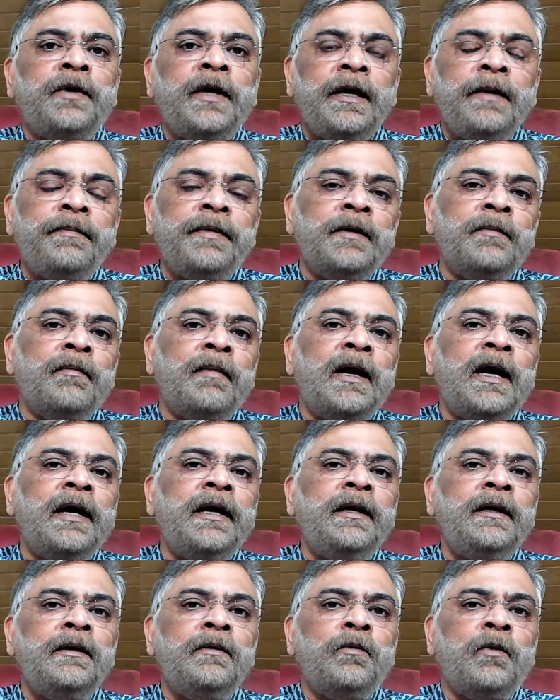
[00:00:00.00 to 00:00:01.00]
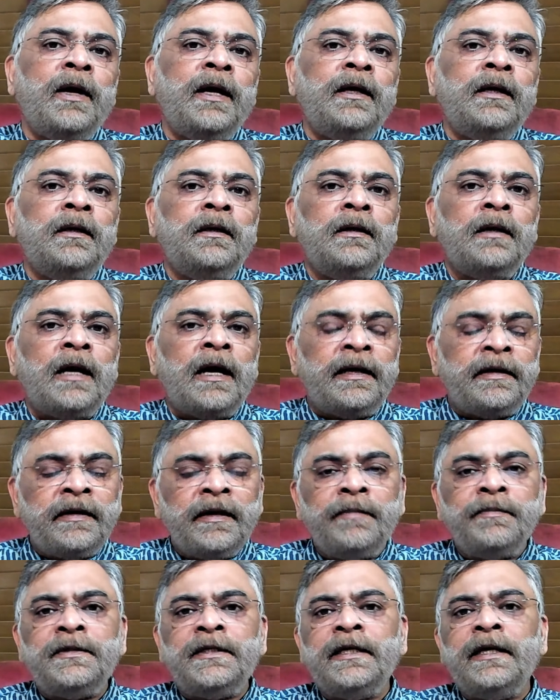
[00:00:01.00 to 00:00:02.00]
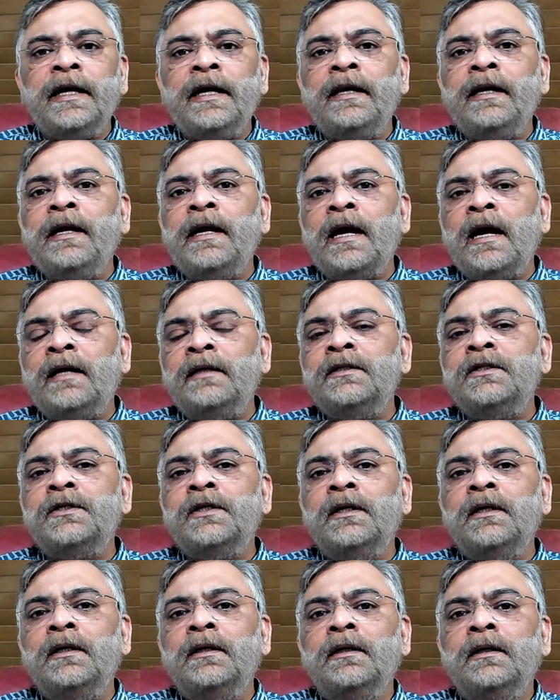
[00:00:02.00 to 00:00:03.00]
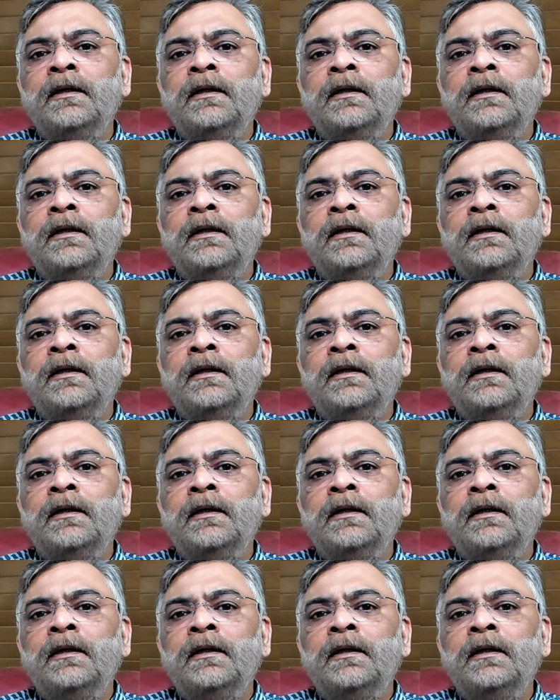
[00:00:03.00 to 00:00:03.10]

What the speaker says: keep in mind while attempting any answer